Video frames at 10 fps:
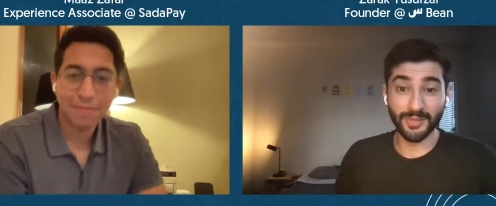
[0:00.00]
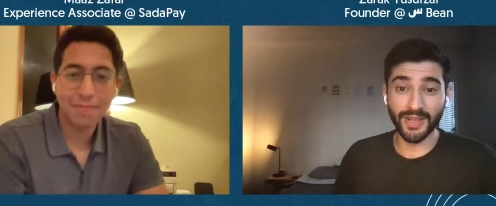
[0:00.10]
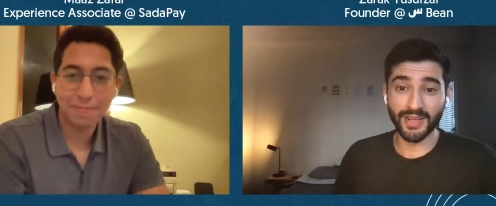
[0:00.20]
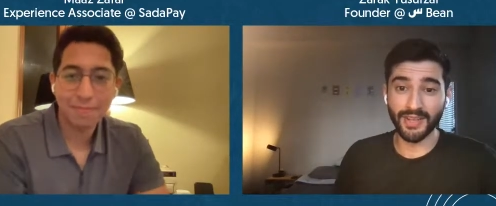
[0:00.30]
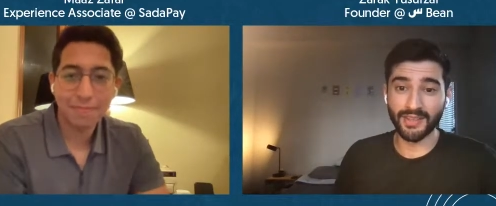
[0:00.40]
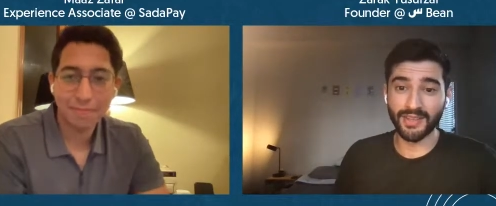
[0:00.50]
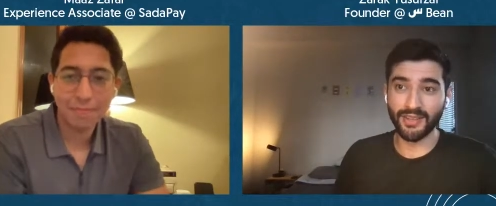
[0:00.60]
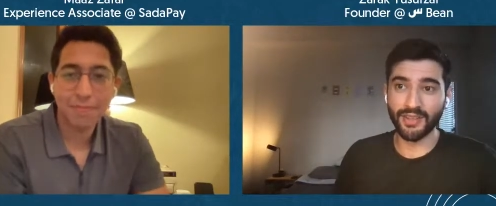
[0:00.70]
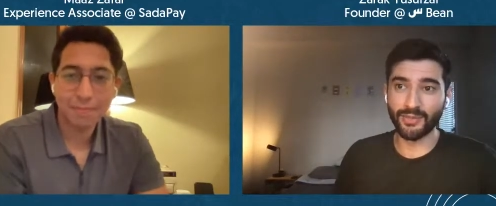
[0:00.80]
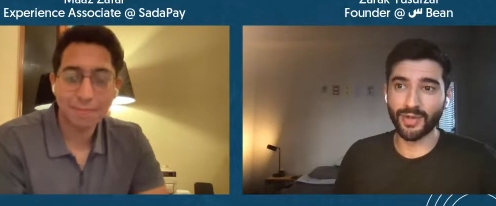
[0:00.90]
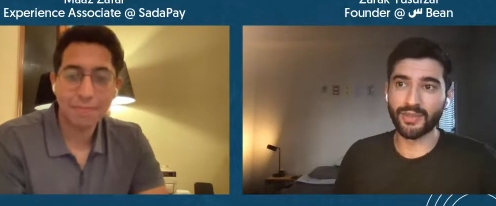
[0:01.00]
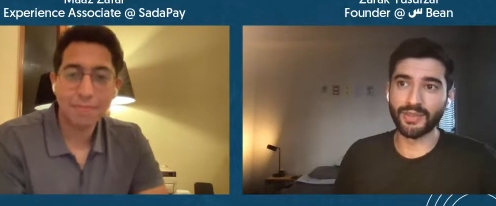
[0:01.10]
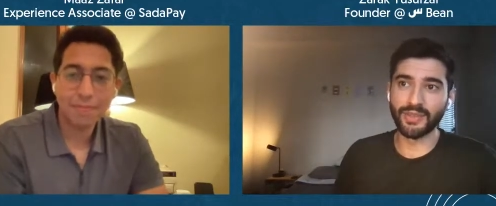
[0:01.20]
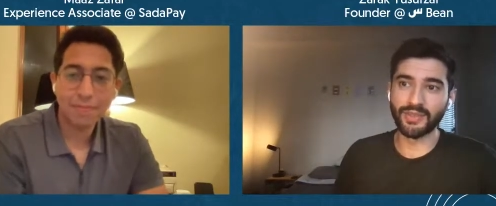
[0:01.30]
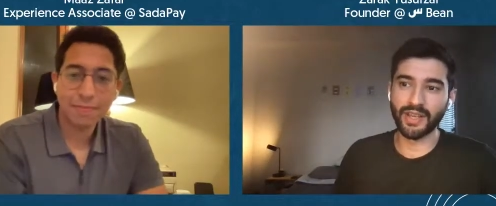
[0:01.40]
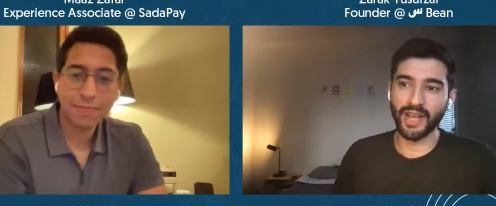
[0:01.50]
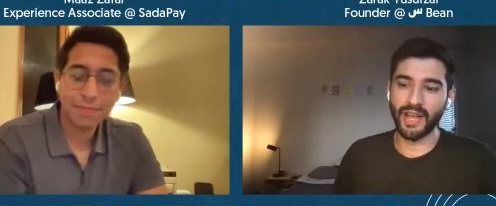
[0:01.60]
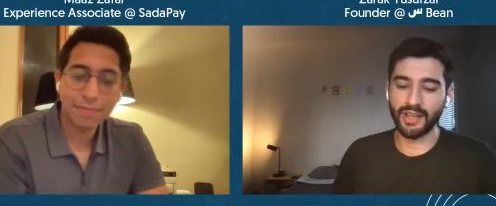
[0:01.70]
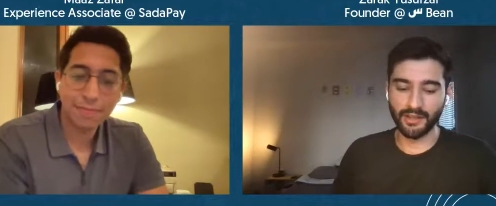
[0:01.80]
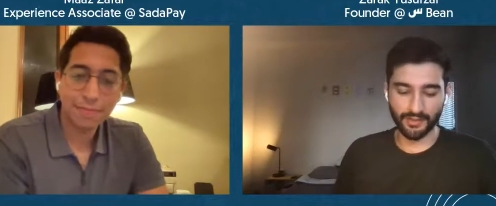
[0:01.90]
Speaker 1: but it's it's one of those things like
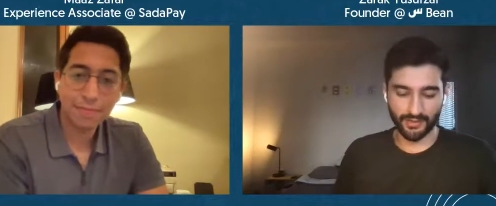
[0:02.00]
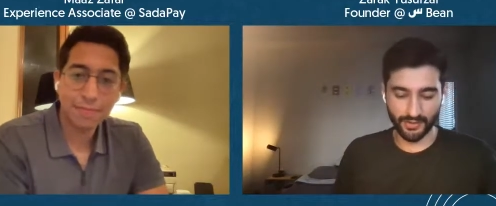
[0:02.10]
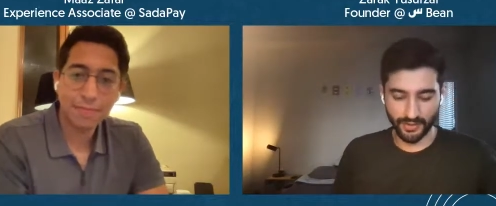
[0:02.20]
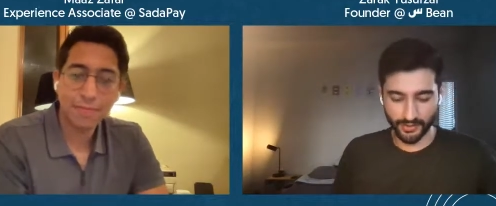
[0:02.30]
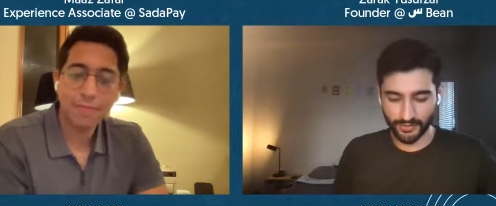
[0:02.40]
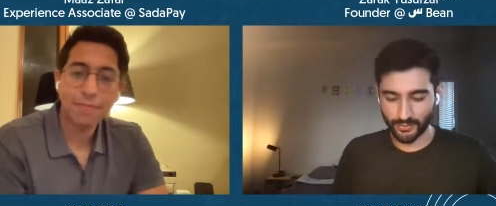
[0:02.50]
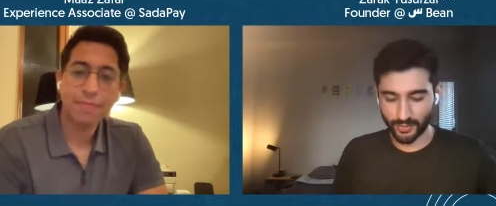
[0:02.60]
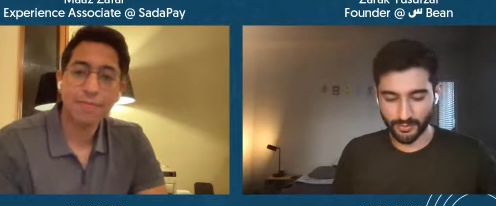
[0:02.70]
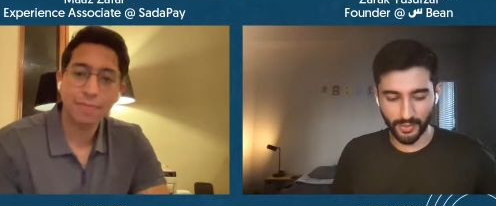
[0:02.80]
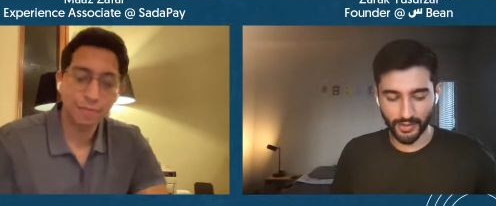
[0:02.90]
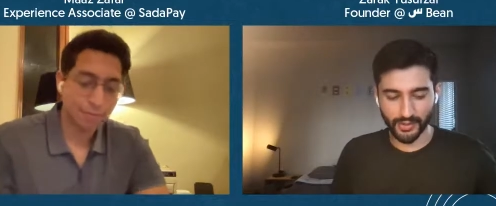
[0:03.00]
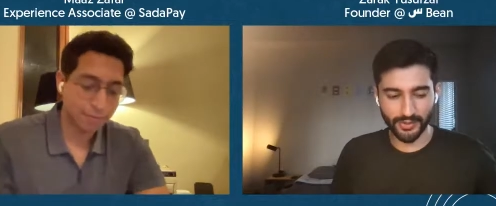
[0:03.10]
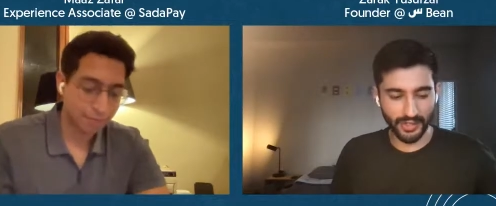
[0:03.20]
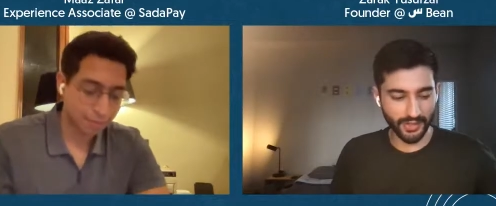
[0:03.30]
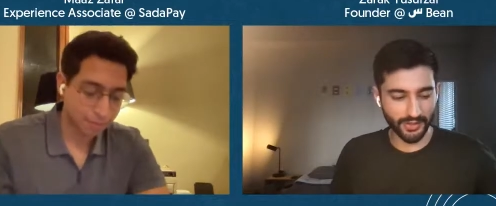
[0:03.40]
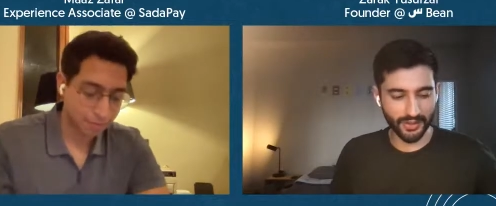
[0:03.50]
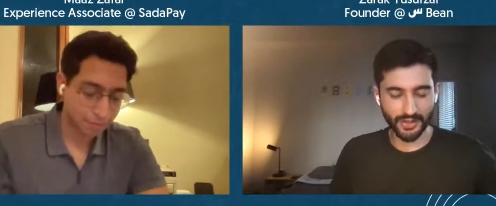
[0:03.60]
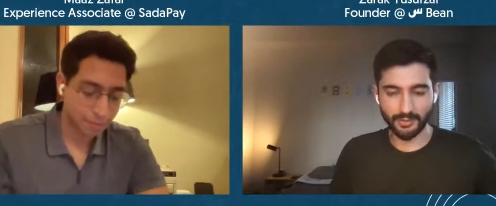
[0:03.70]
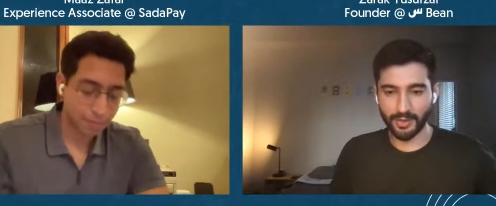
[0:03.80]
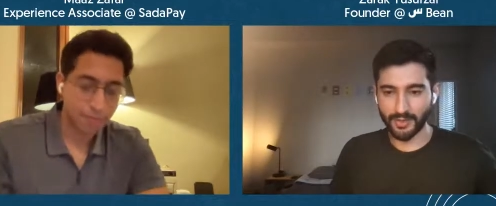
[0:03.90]
I, so there's this one module that I took
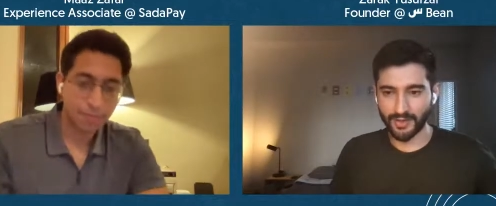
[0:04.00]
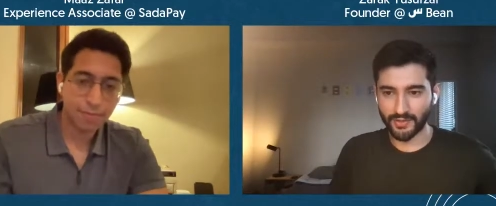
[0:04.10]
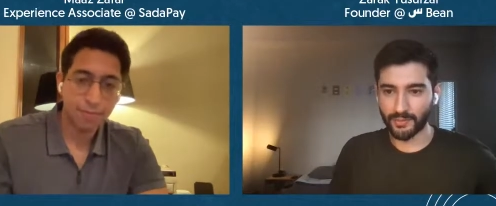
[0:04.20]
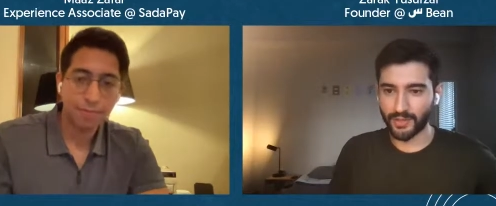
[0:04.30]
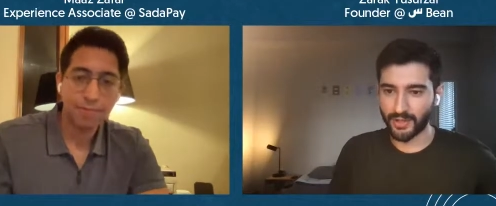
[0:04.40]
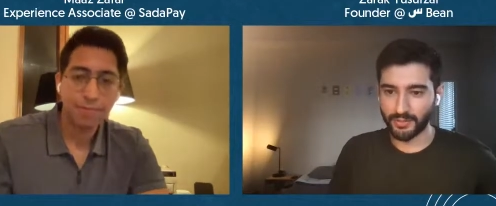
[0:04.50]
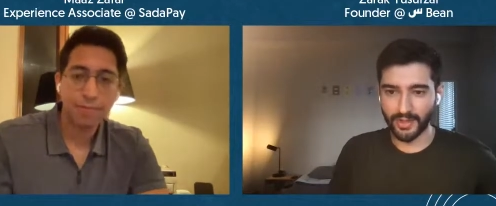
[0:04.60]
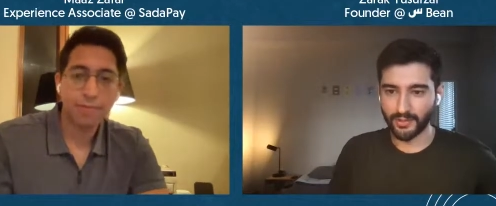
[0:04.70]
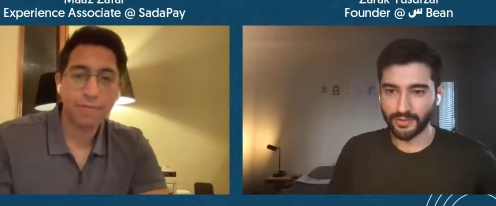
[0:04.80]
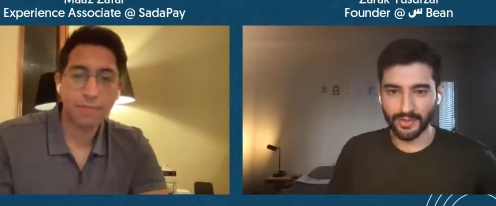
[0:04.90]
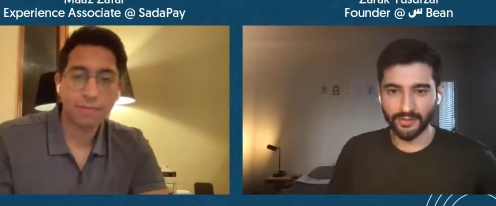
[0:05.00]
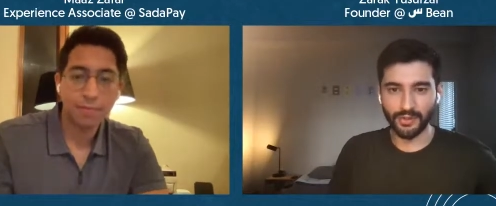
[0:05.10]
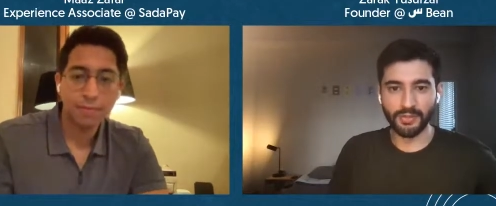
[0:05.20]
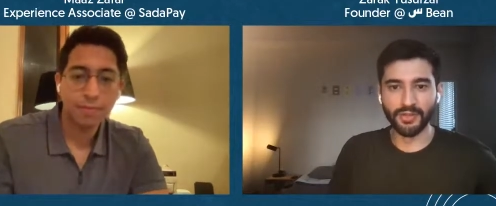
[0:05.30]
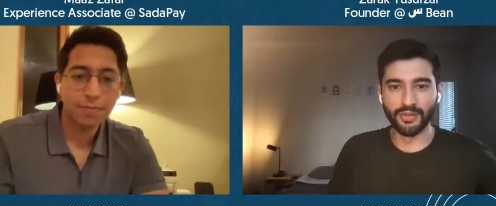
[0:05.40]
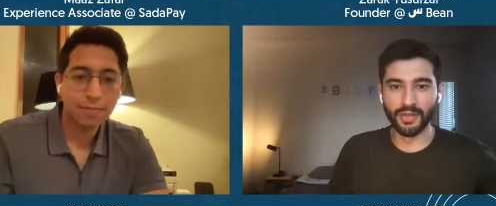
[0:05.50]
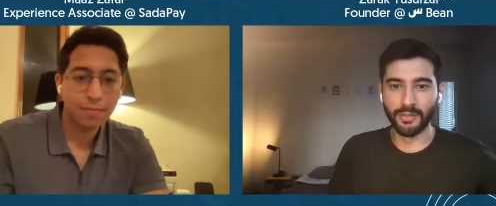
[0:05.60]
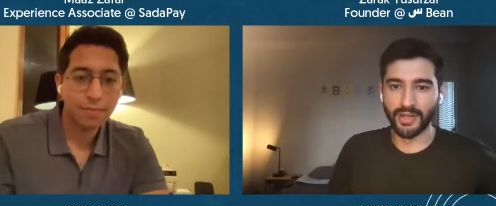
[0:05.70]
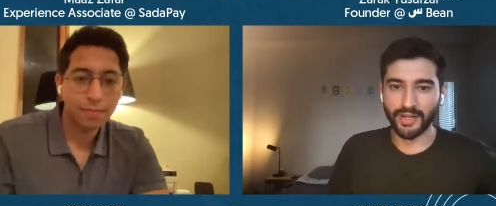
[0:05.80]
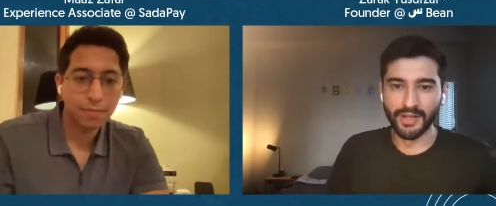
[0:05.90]
in my master's program that I was extremely
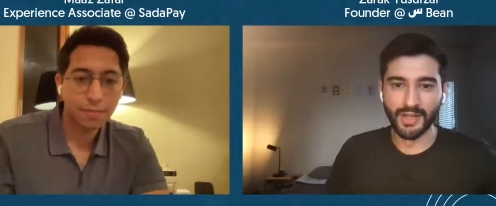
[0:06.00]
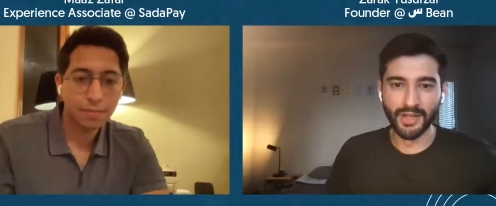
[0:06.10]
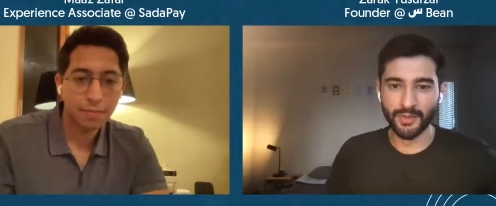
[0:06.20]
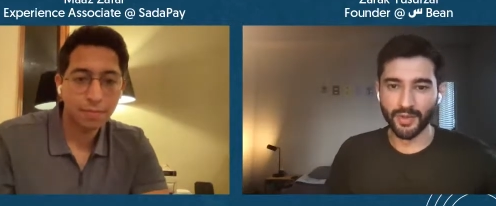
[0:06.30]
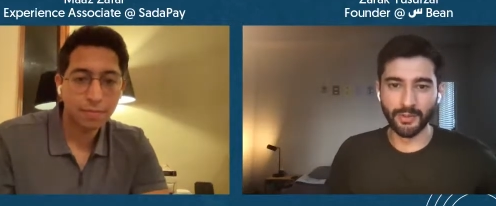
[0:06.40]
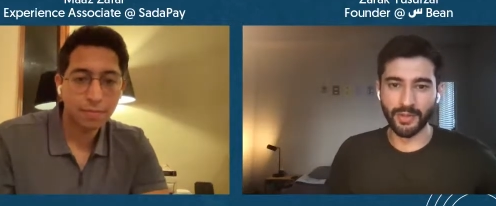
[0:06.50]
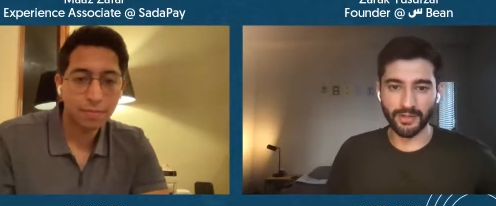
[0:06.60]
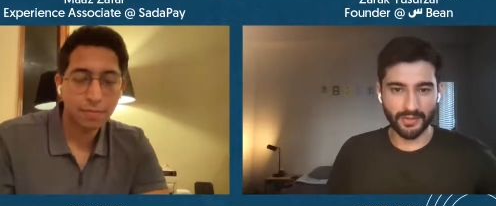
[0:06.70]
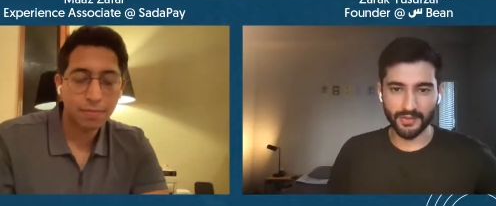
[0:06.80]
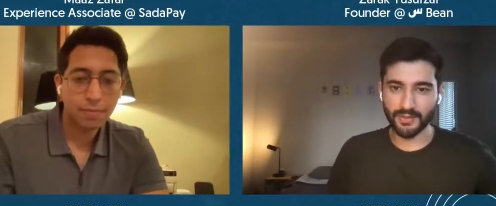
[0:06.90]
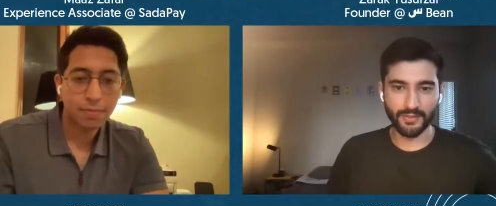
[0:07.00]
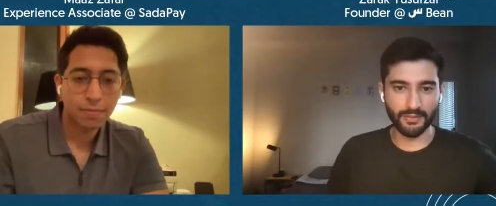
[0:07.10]
intrigued by, one of the best,